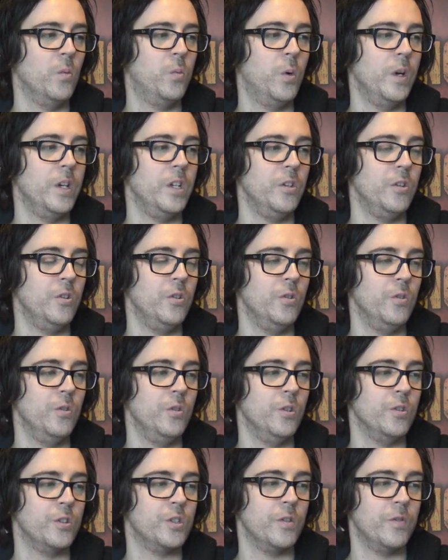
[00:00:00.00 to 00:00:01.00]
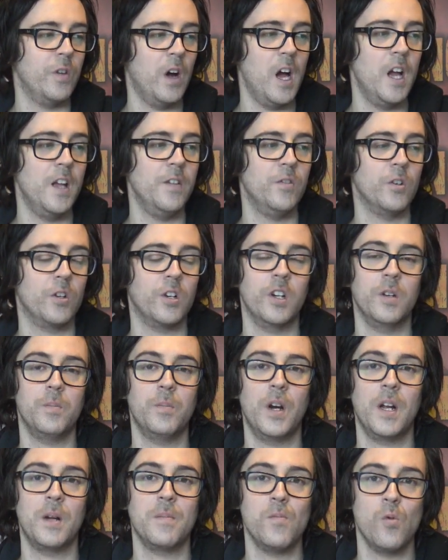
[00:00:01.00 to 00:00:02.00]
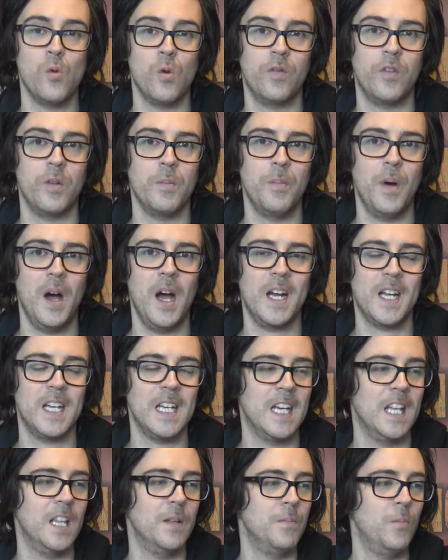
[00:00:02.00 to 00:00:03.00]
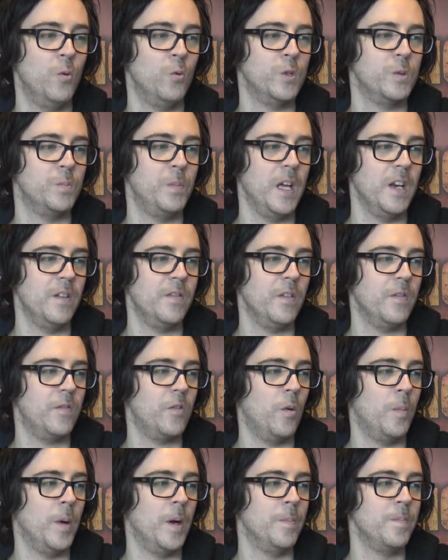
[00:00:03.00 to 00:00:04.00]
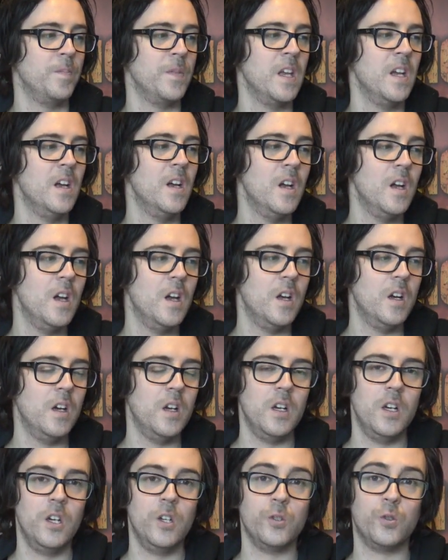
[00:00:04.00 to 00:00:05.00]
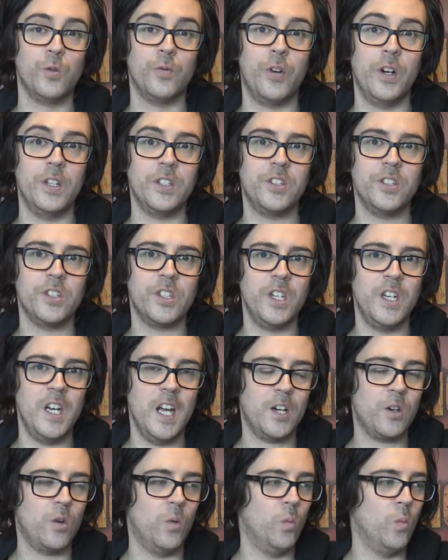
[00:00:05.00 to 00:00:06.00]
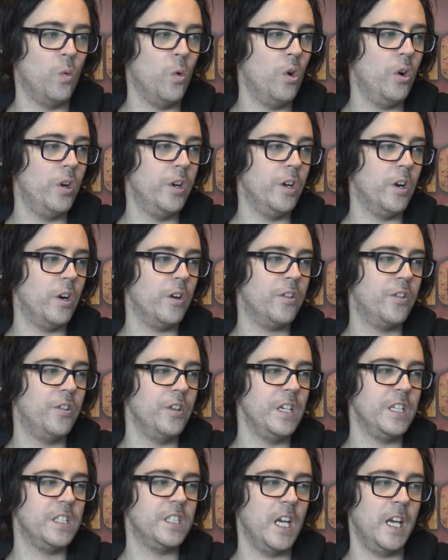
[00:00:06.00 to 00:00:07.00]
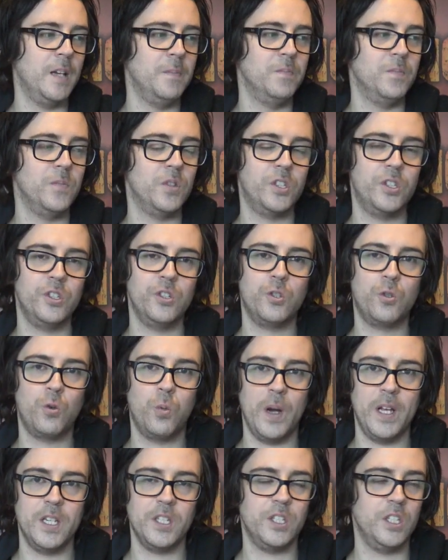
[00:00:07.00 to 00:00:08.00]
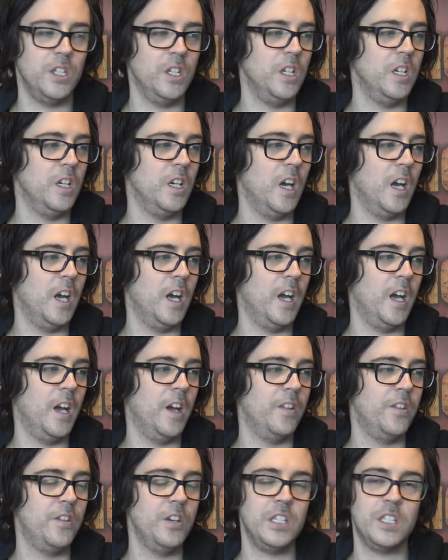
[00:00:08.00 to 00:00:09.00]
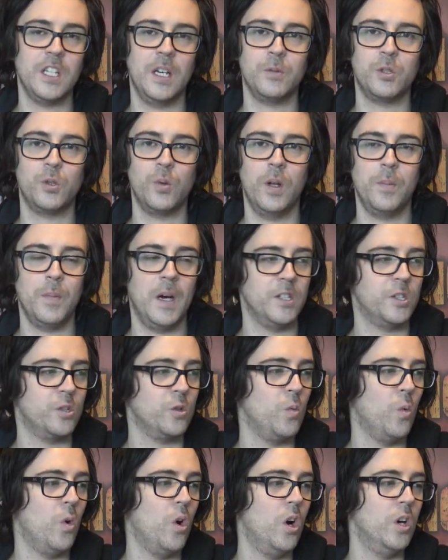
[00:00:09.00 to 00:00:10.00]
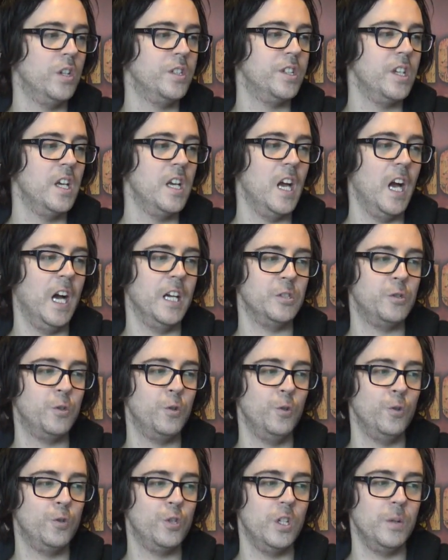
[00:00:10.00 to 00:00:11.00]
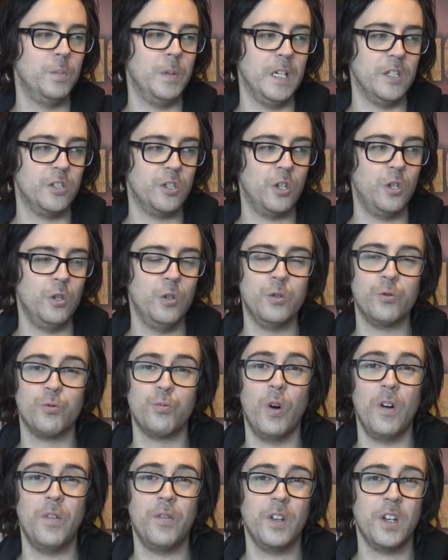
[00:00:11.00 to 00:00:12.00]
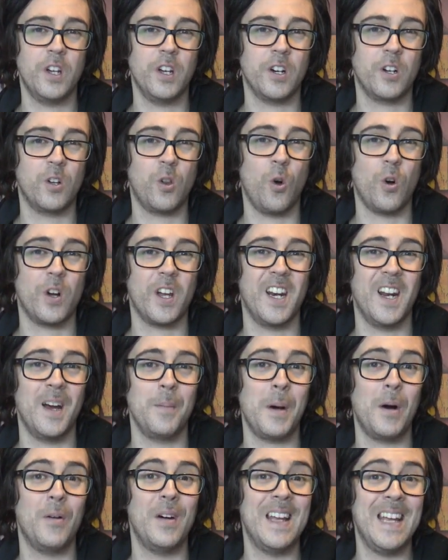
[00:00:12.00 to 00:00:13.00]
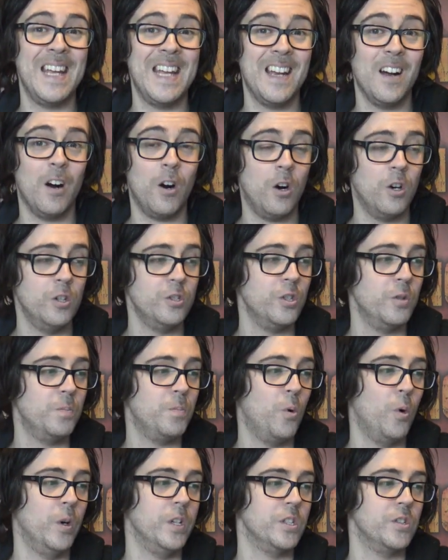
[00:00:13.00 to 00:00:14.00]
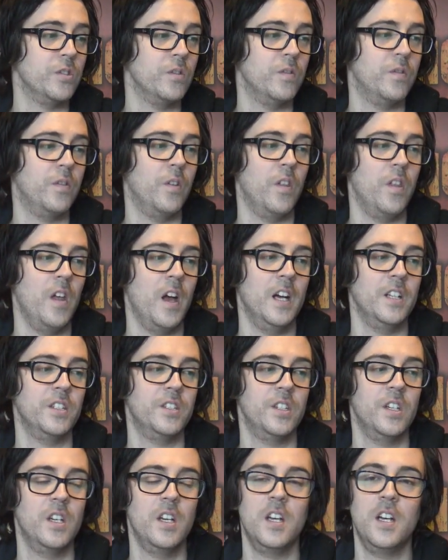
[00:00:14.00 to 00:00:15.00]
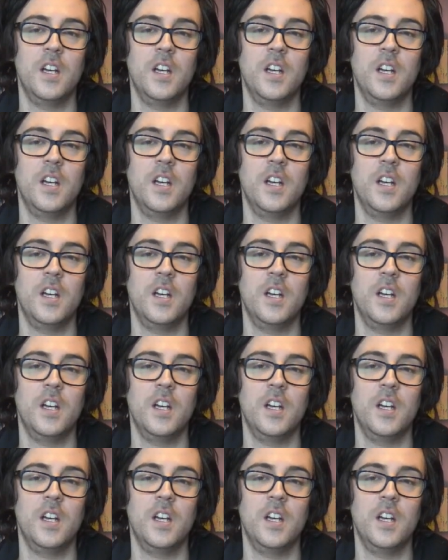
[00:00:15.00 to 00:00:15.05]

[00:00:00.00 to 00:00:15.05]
when you survive, you're going to bring more of them back and get the most benefit from it. So for instance, a Necron Warrior, 3 times 20-man squad and 2 cheap HQs, roughly going to clock in at about 800 points for that